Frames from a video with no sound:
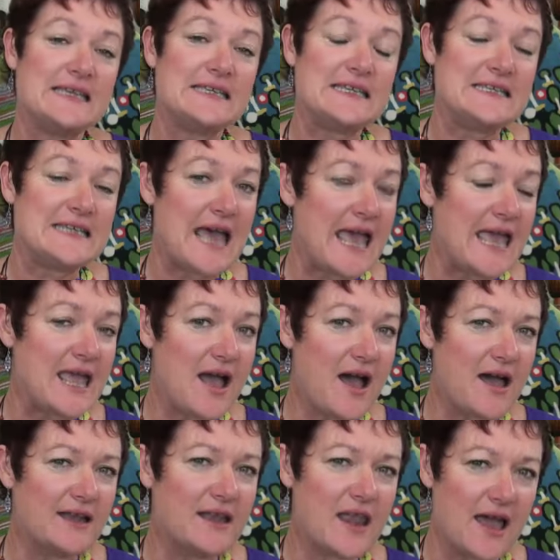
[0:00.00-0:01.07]
Today
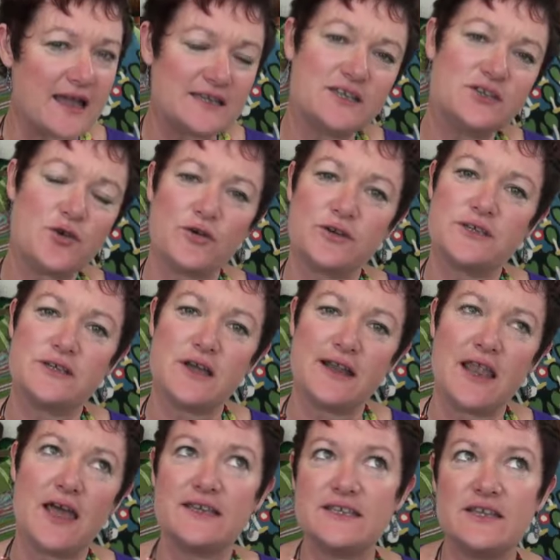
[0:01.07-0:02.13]
I'd like
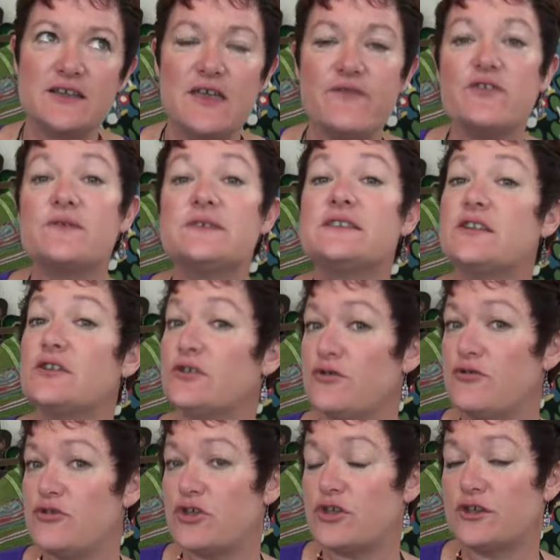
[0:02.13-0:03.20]
to give you a
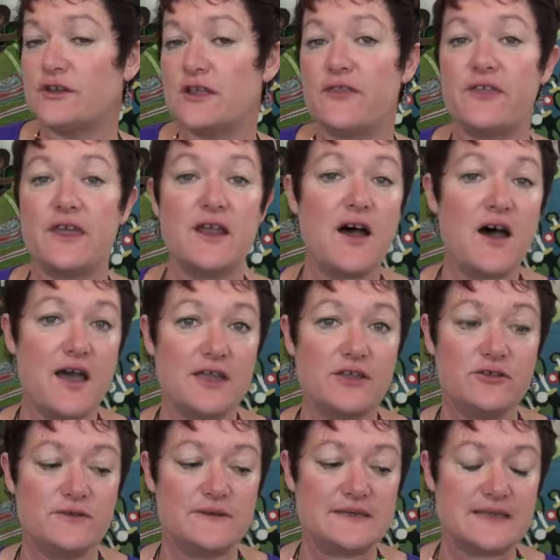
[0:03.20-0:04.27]
solution that I
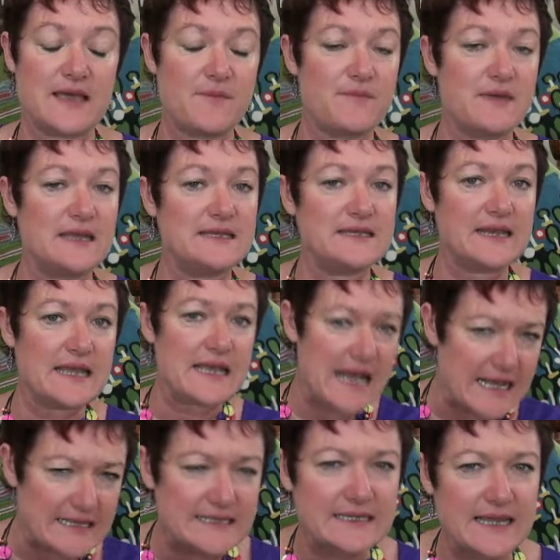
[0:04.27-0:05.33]
use that means that it
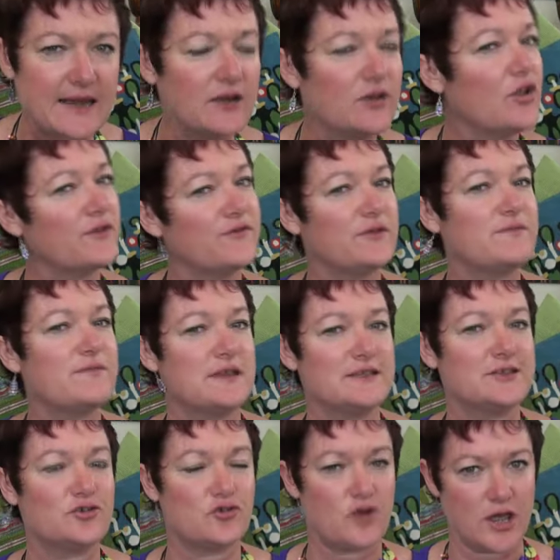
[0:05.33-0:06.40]
cuts down a lot of
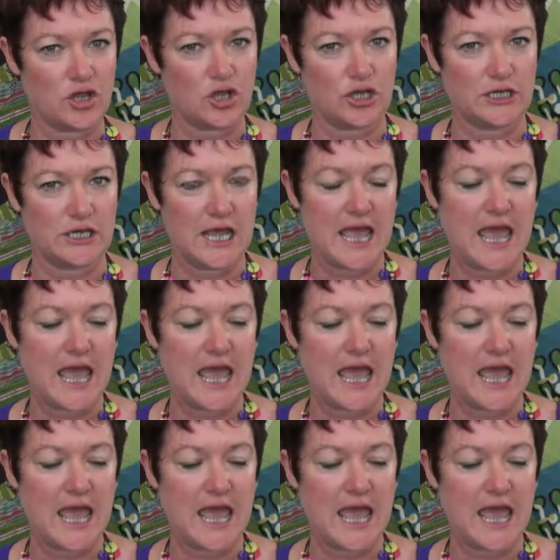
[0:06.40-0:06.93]
administration